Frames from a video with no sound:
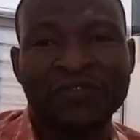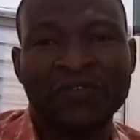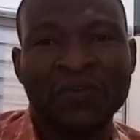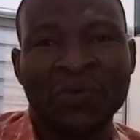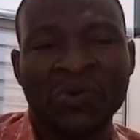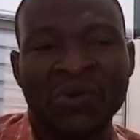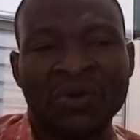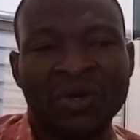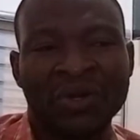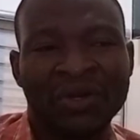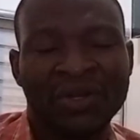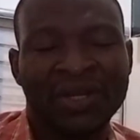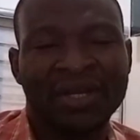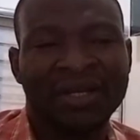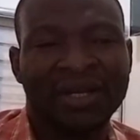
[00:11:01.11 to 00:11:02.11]
for
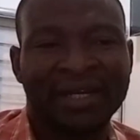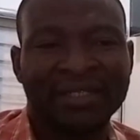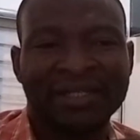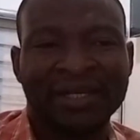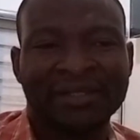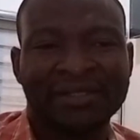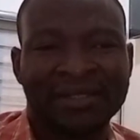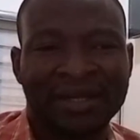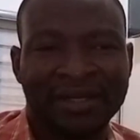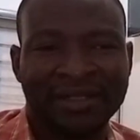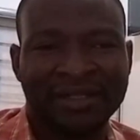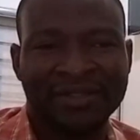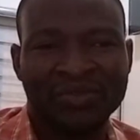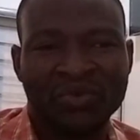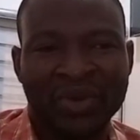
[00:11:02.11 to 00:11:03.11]
cardiac
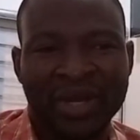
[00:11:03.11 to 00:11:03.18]
scanning